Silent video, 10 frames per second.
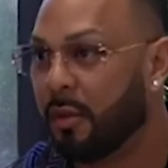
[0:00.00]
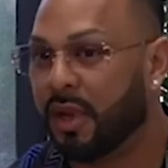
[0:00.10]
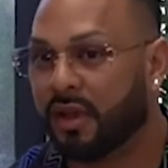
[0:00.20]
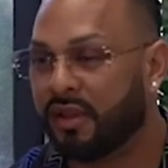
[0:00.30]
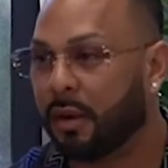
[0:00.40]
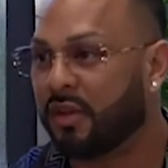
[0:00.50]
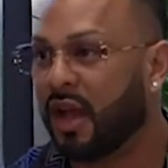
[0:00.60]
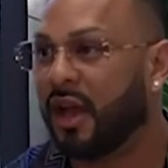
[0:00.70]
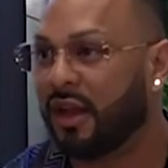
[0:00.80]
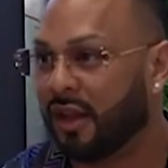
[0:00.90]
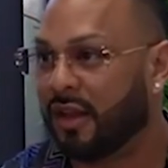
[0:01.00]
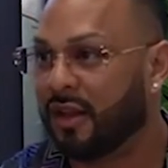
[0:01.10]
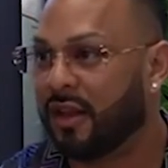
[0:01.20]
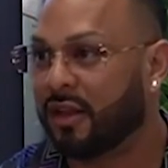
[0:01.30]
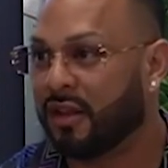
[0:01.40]
because i was hiding
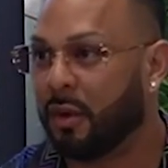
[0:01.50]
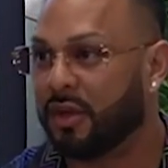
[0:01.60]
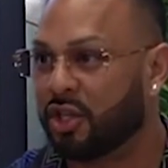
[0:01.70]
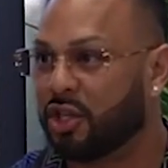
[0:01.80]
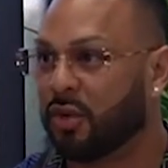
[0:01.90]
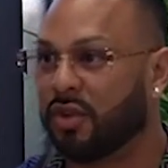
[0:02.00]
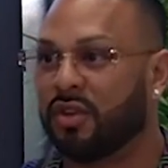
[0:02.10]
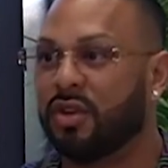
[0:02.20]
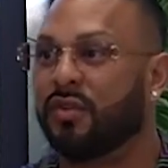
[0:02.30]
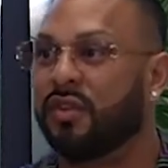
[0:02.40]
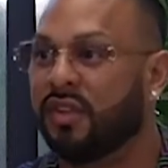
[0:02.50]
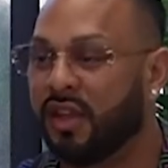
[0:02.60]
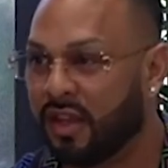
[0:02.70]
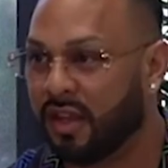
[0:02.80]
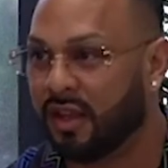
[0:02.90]
because i wanted to show this new
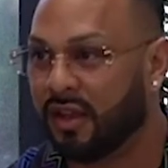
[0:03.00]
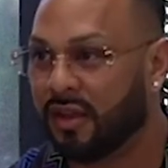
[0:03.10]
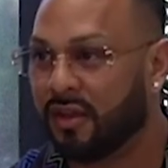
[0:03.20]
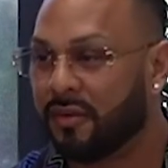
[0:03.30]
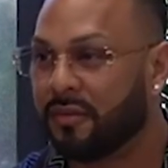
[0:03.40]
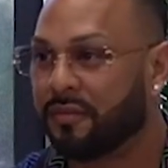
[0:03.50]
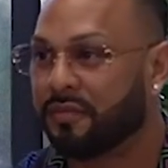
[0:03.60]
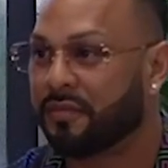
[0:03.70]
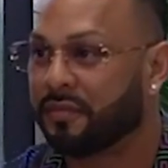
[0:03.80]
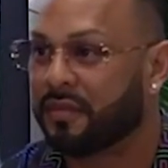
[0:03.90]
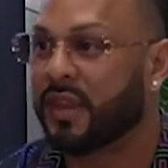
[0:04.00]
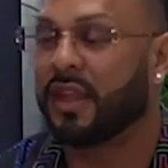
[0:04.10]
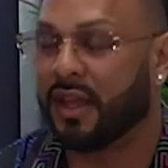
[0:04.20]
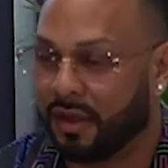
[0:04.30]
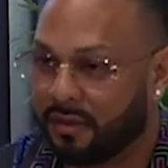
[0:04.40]
physique phil heath was a bit like that right
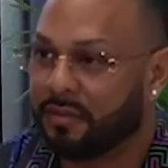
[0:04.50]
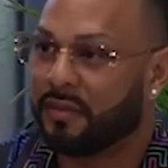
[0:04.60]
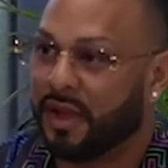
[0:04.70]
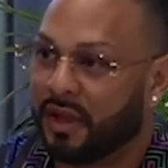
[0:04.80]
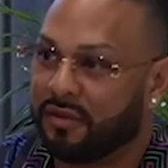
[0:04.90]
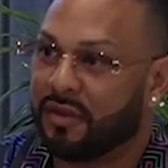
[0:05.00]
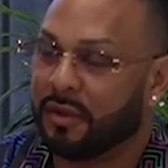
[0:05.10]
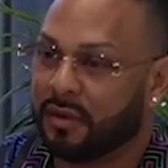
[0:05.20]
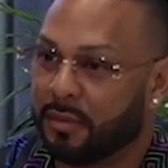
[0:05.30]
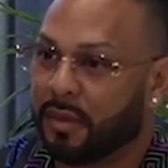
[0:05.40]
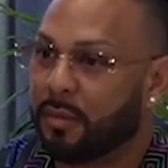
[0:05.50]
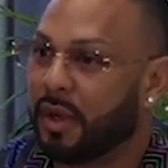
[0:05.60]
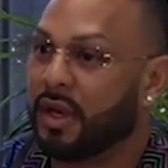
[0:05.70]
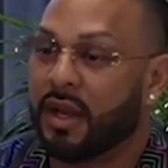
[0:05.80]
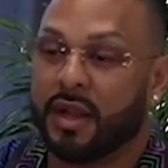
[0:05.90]
I yeah think. yeah phil heath was a
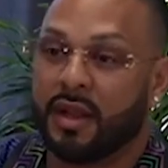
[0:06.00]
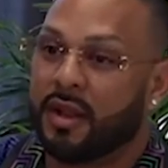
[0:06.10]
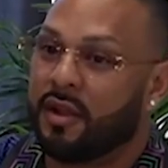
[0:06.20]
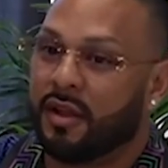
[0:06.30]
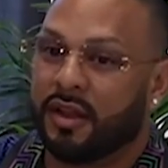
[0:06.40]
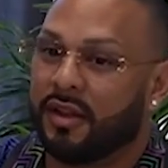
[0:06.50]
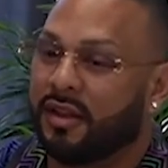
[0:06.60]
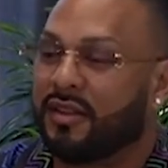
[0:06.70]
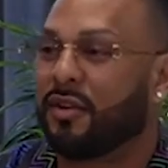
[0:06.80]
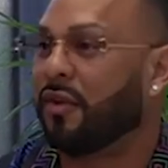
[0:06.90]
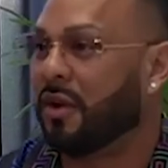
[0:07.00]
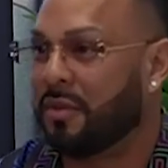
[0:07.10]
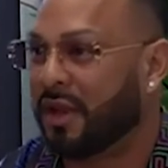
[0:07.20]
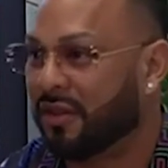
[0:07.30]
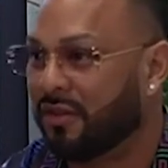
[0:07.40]
but it's different
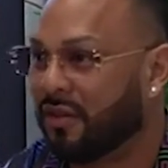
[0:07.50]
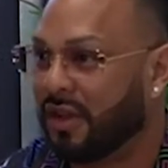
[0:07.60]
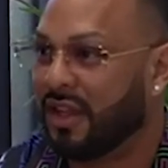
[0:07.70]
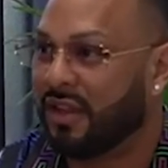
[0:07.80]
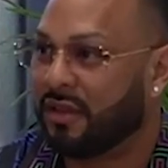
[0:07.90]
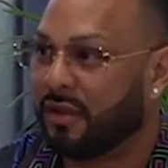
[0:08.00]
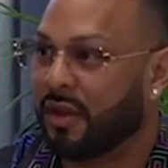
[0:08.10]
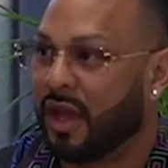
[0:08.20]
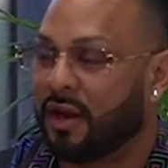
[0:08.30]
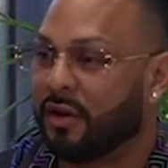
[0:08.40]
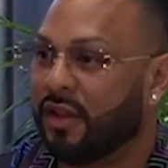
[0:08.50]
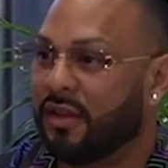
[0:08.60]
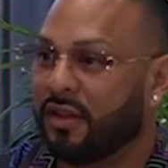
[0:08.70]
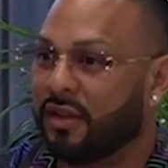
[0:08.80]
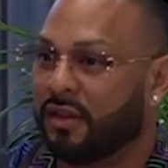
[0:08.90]
because phil heath had already
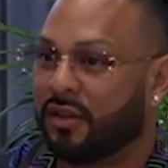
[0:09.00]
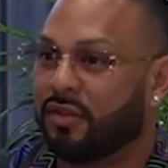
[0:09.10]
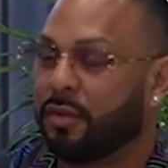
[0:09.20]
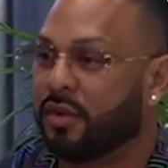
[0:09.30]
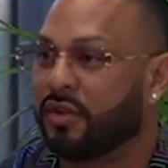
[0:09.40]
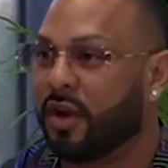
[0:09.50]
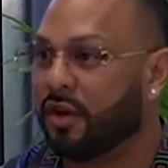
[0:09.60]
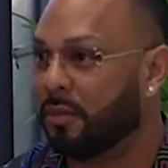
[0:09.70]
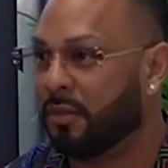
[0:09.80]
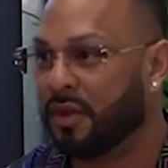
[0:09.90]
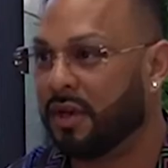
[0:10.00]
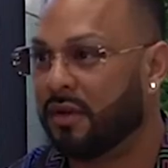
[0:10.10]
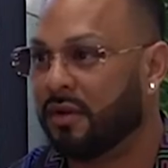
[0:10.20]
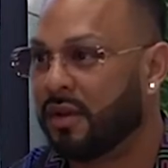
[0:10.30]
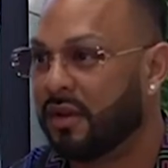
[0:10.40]
the the superstardom you
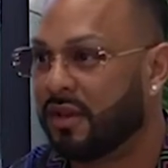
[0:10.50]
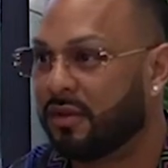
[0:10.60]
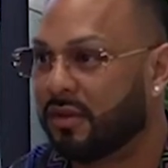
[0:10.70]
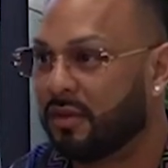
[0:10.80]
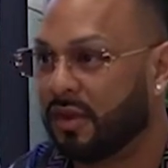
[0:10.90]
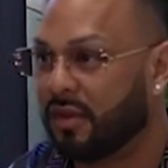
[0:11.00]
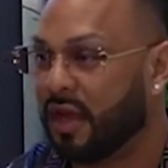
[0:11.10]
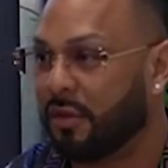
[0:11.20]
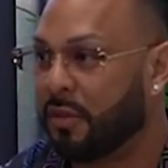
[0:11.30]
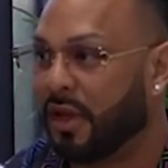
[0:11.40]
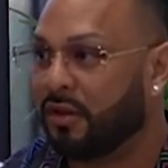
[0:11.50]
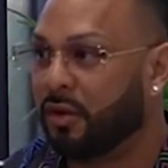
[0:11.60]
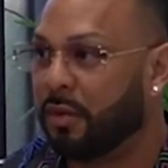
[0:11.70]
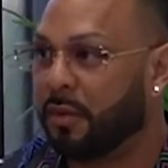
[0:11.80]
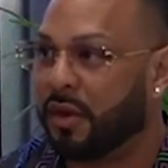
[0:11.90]
know this that was men's
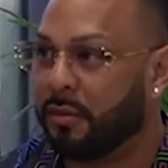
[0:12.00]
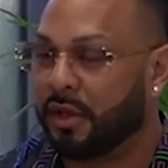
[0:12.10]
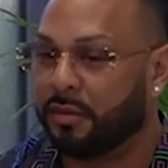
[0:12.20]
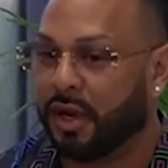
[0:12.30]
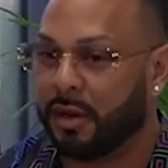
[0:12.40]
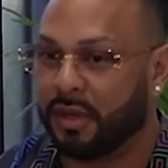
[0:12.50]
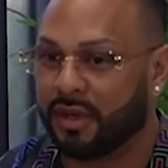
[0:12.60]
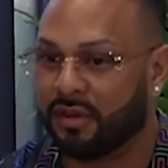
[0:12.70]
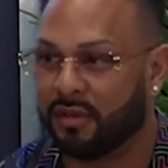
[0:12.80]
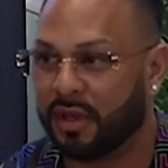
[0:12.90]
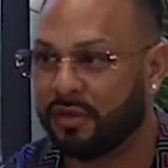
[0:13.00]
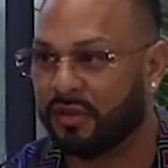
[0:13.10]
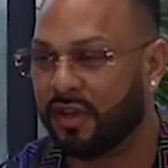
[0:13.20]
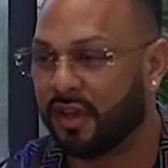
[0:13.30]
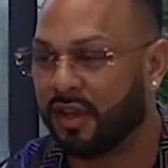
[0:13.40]
open men's bodybuilding this is men's
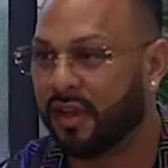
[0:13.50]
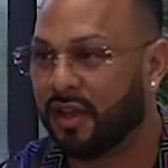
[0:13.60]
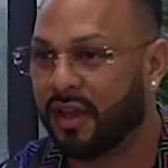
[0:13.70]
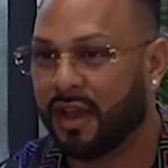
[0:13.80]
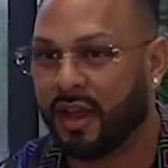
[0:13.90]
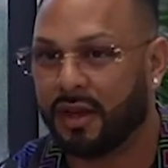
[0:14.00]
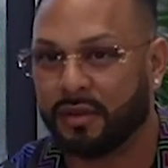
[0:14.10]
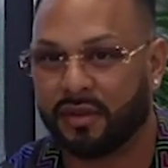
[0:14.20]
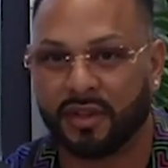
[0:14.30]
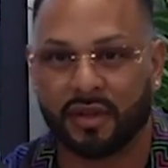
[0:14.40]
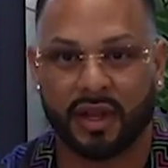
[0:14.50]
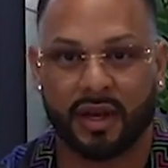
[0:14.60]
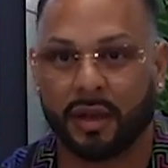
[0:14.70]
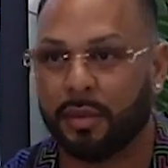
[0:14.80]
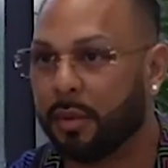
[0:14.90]
physique and it was still kind of
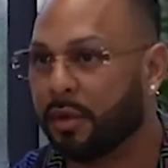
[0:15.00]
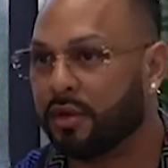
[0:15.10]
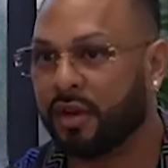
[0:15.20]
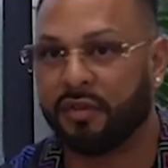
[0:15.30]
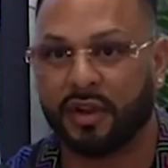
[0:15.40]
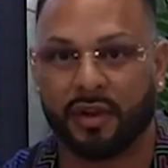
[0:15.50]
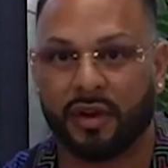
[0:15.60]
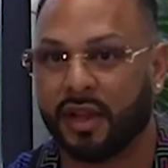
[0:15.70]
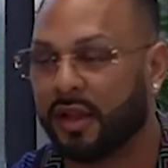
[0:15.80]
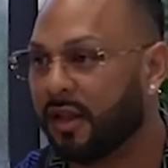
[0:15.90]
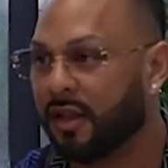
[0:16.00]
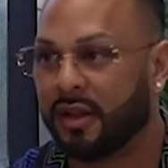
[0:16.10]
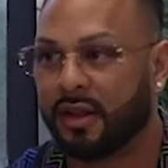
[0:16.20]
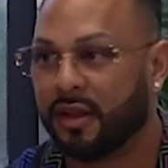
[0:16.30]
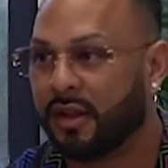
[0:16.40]
like people were trying to figure out like
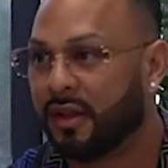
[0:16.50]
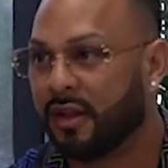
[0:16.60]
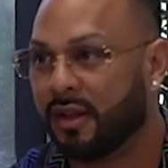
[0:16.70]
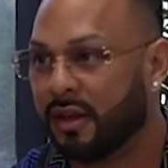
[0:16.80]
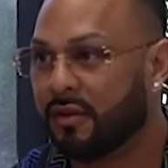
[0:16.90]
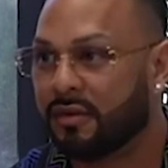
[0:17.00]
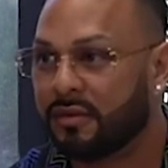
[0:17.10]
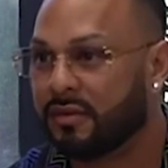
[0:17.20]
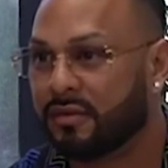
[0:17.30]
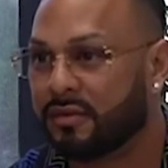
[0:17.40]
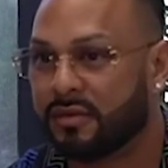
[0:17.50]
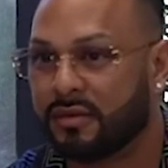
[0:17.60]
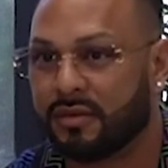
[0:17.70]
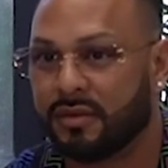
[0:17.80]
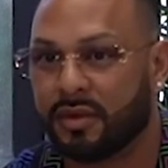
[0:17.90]
you know
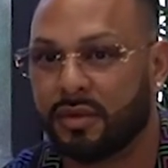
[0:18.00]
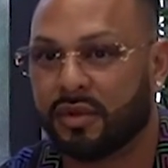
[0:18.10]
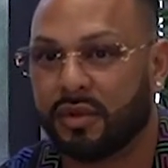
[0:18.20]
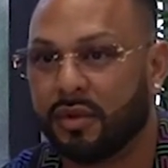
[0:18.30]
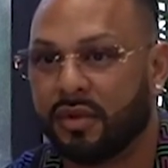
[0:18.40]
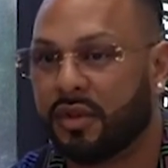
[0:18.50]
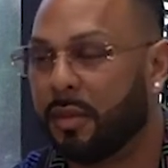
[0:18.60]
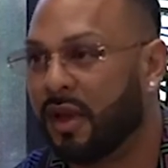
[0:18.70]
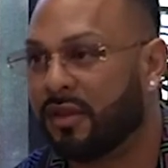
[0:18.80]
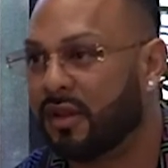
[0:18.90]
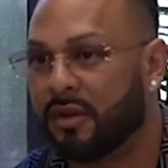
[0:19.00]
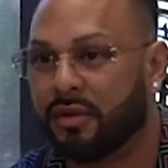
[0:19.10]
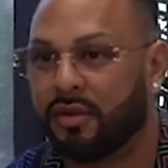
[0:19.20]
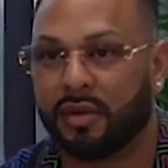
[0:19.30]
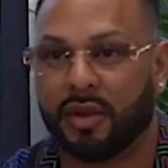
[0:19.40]
who's who's the best and
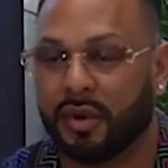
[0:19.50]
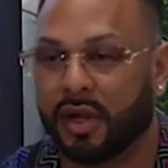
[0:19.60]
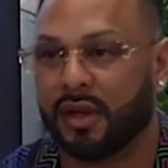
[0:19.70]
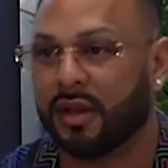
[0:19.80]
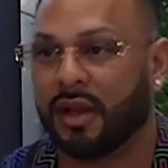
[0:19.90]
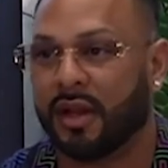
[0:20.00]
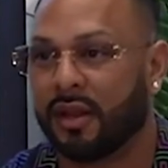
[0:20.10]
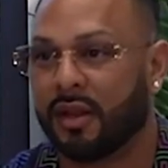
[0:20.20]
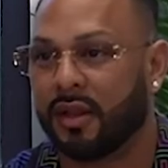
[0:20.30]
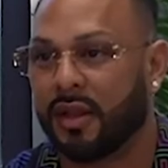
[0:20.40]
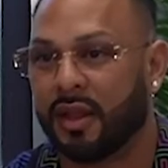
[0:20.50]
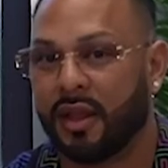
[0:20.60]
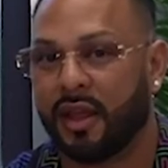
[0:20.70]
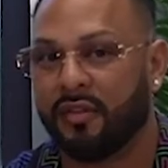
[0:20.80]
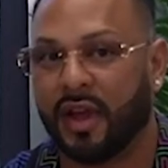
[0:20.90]
who's doing what and like
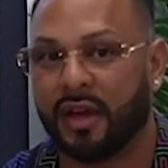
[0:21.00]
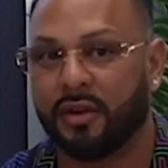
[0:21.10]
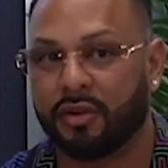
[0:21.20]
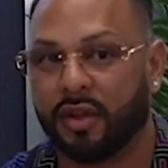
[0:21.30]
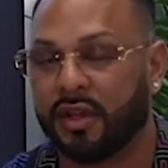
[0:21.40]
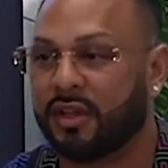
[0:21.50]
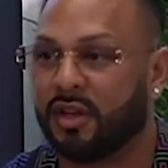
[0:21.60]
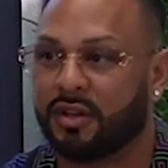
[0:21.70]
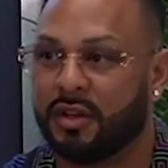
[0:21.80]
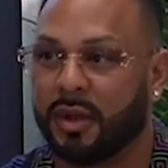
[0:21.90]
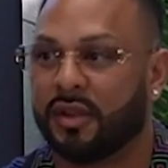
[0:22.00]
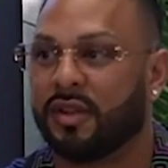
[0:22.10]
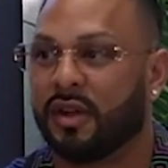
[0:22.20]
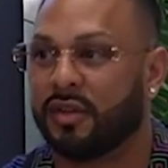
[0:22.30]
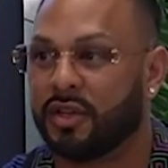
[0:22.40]
if i didn't draw the attention to
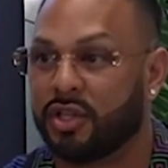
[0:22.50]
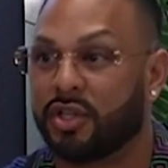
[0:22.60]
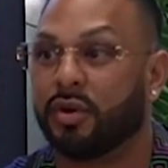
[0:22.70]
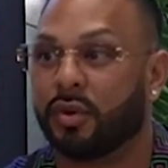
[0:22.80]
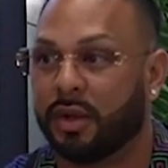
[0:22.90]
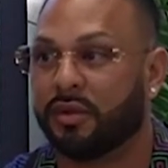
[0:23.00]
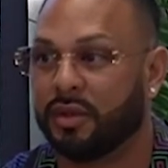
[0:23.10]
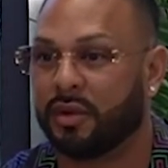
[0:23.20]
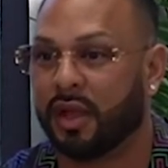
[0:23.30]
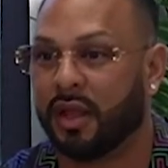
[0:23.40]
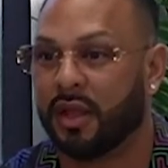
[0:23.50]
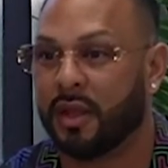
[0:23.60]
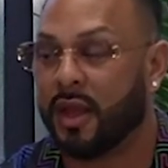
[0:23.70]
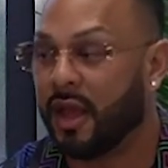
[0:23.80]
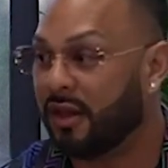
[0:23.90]
myself and show what i was doing
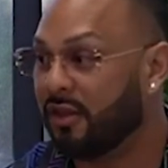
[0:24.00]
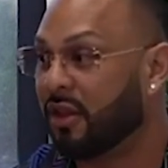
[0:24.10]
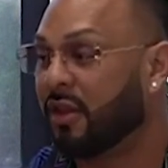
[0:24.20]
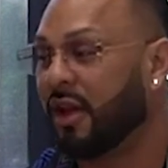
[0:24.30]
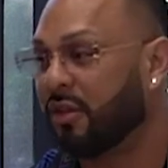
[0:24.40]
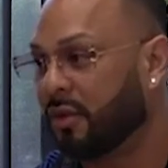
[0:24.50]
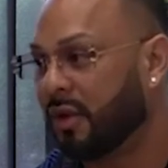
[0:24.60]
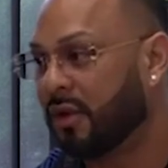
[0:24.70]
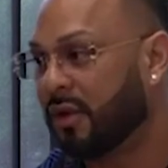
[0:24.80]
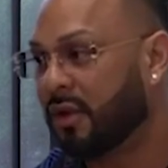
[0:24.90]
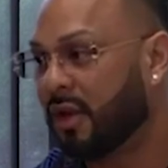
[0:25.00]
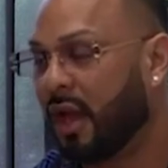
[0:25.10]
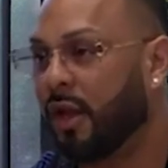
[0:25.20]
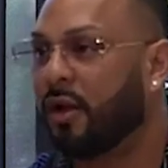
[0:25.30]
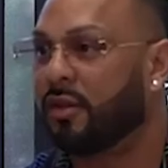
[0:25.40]
and these other guys were
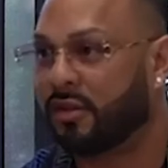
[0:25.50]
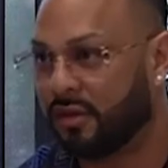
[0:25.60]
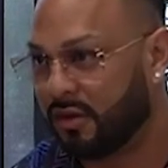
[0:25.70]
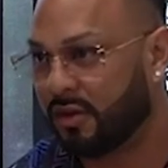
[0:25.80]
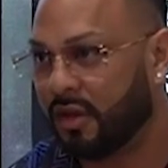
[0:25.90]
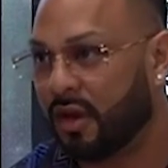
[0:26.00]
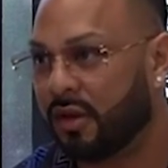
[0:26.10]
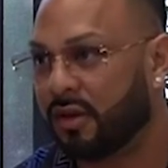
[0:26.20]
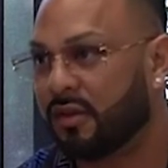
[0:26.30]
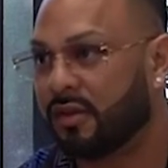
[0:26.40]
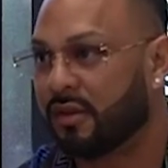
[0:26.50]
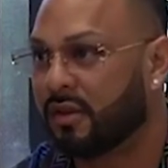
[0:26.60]
I lost the audience.